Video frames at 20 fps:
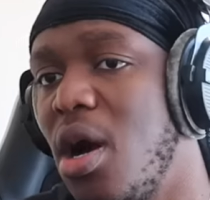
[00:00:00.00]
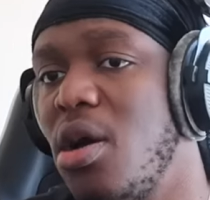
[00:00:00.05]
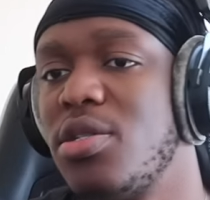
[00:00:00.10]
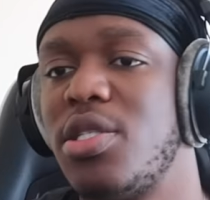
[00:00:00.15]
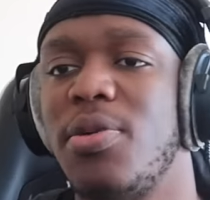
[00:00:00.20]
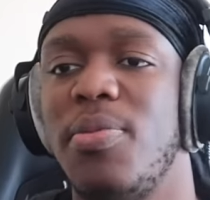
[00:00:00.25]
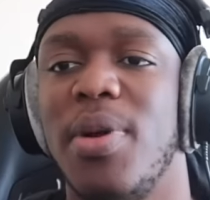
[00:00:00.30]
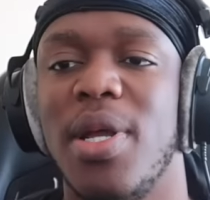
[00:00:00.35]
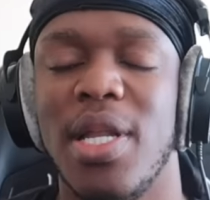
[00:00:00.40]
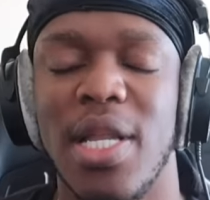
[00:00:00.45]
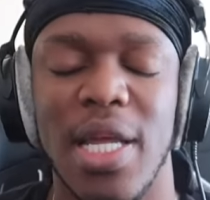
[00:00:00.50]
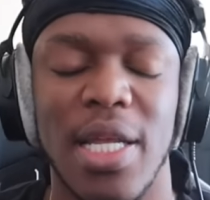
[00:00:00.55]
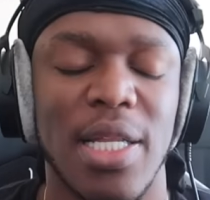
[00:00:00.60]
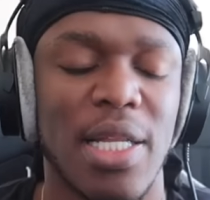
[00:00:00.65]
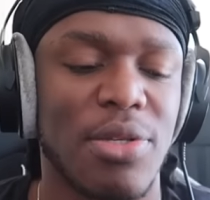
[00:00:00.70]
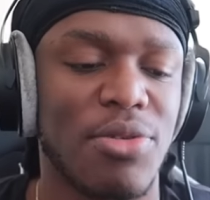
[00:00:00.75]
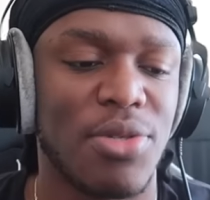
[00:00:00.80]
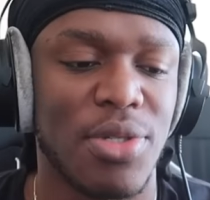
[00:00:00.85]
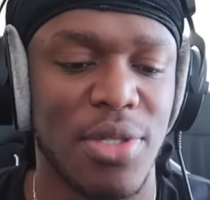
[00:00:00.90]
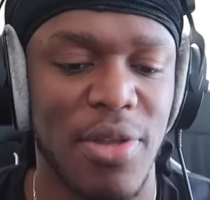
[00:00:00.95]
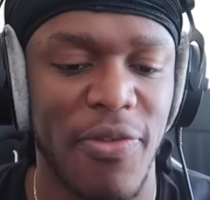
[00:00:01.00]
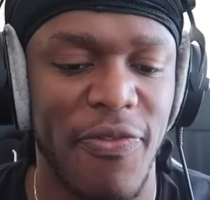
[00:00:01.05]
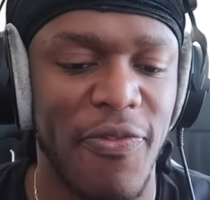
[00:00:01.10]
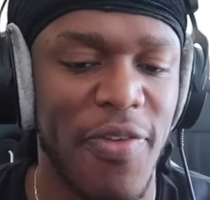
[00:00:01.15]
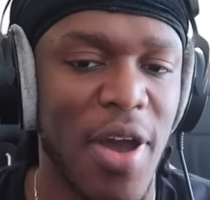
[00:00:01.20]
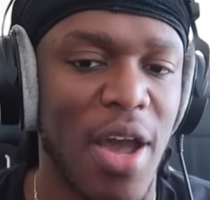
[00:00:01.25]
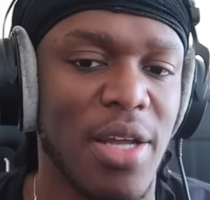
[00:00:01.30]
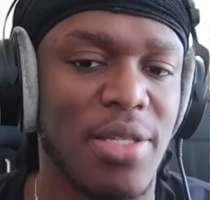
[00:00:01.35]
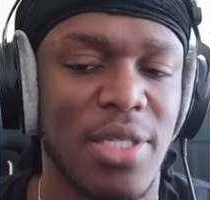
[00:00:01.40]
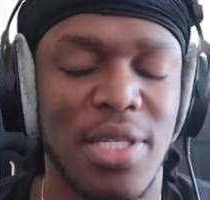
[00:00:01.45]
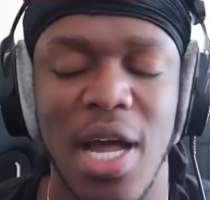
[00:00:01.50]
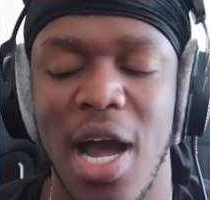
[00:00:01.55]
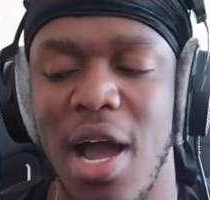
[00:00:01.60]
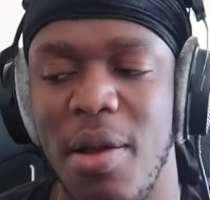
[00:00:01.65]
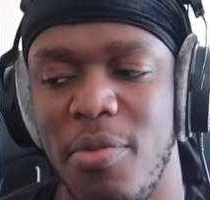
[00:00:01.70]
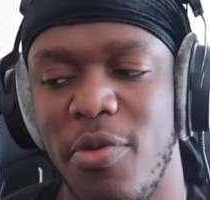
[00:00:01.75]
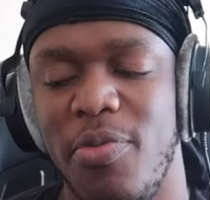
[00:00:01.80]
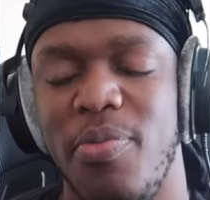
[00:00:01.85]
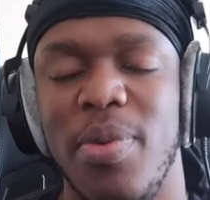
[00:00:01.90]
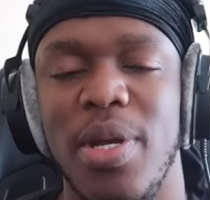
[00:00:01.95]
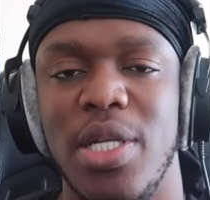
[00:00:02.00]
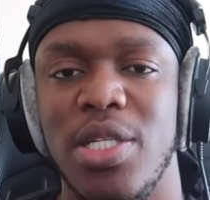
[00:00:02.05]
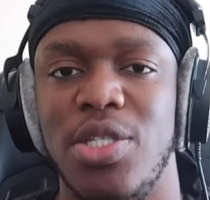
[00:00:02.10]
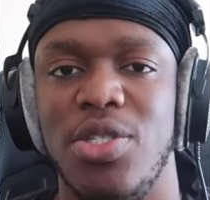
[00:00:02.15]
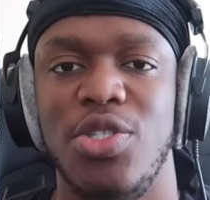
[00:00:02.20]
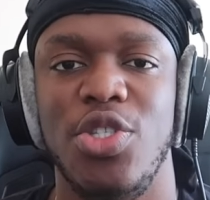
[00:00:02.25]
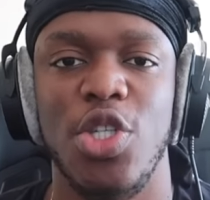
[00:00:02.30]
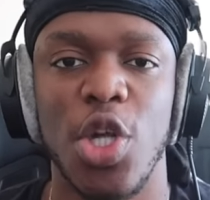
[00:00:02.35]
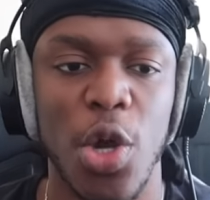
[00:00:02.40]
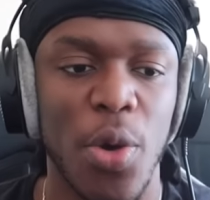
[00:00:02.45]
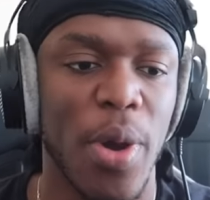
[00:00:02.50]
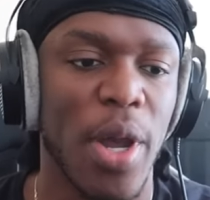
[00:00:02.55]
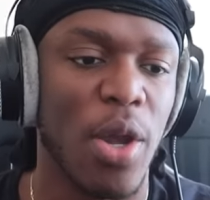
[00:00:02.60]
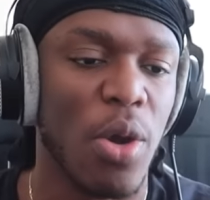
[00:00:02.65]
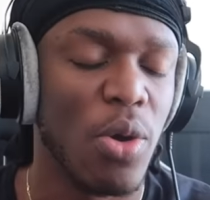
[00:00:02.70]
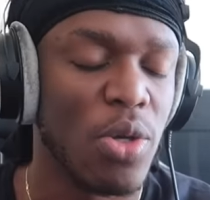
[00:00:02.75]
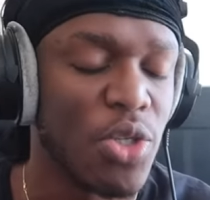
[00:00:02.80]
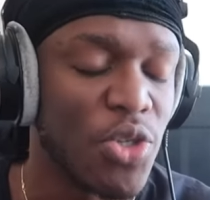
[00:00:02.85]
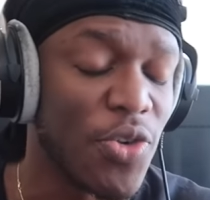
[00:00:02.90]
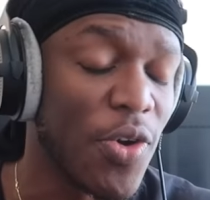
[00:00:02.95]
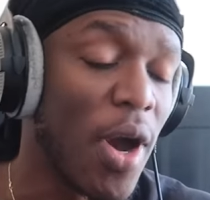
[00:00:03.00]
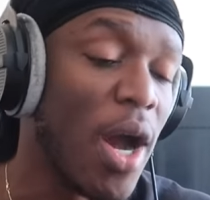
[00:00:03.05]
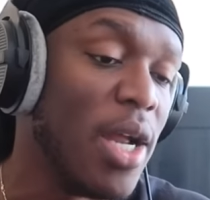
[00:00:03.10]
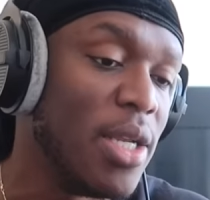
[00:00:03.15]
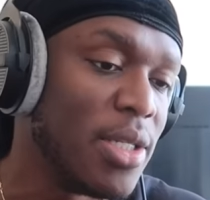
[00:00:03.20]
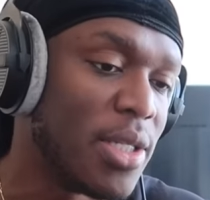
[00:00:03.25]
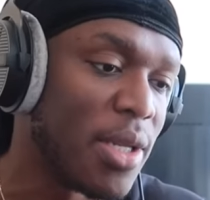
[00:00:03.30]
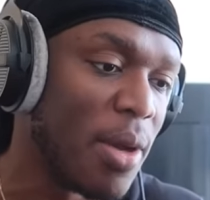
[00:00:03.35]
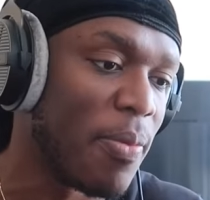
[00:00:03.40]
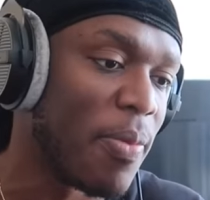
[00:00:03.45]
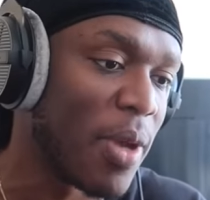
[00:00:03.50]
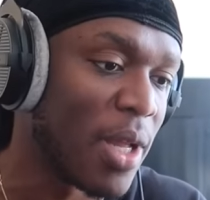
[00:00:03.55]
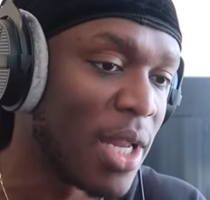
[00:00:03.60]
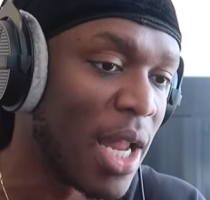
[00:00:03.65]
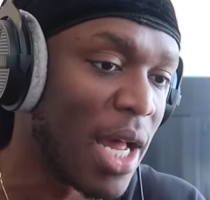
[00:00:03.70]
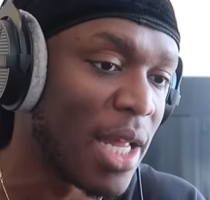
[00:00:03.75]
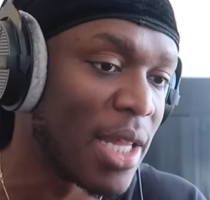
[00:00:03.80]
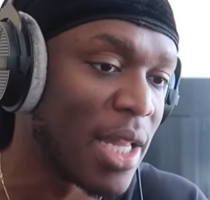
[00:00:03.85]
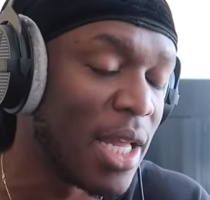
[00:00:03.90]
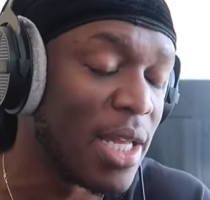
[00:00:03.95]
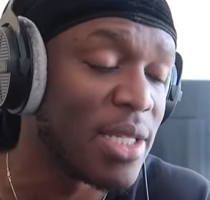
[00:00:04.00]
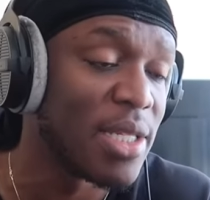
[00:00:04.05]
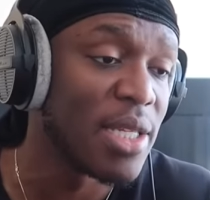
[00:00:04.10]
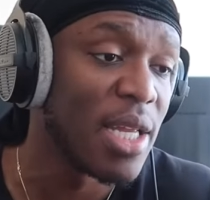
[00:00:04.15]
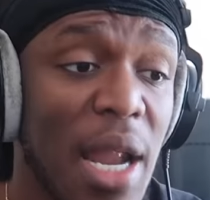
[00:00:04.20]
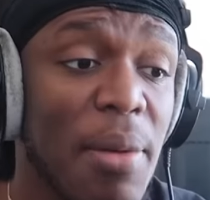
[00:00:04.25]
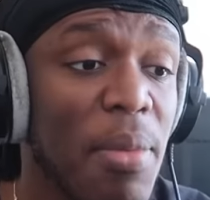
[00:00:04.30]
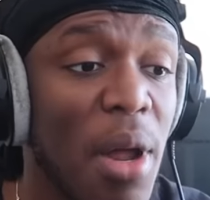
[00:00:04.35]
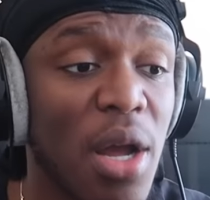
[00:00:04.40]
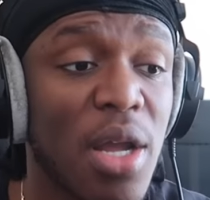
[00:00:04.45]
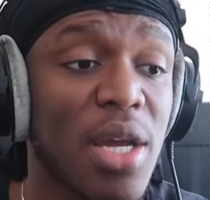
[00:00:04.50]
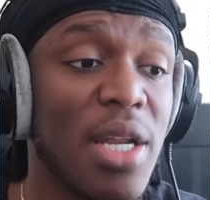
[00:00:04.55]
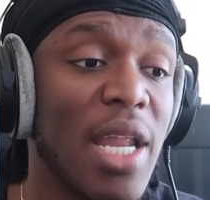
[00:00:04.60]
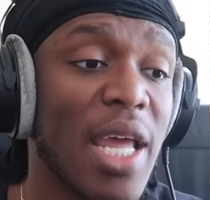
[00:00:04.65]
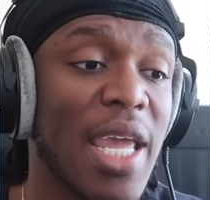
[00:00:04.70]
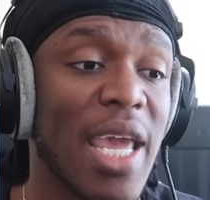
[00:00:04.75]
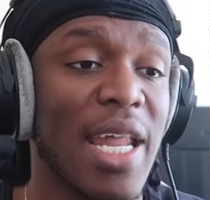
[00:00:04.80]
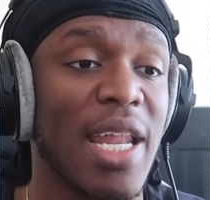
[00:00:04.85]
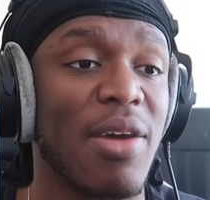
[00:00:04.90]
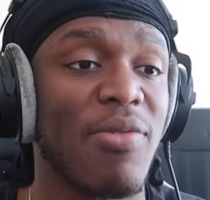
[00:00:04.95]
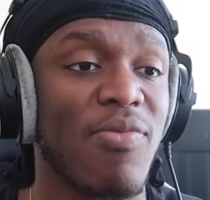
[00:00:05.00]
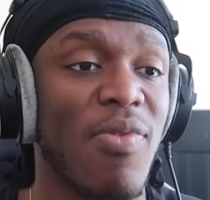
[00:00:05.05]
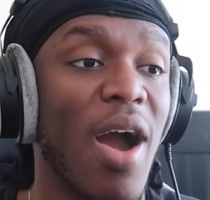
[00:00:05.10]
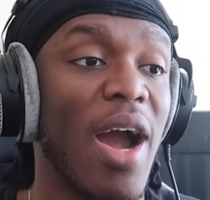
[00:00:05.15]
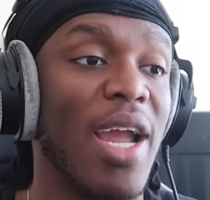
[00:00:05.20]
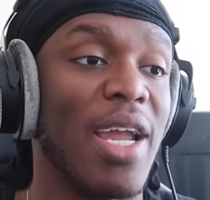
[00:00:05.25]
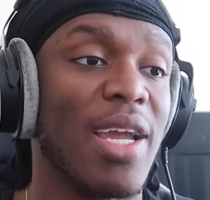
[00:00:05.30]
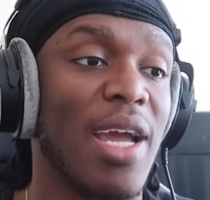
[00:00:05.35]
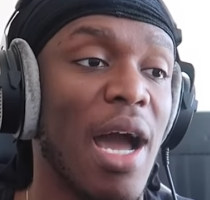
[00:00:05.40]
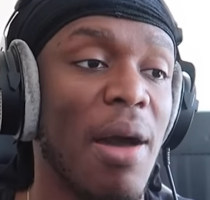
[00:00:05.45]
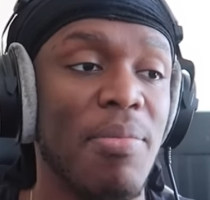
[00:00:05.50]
Ultimately, this was the first time of me doing or trying something like this. And I'm not gonna get it right.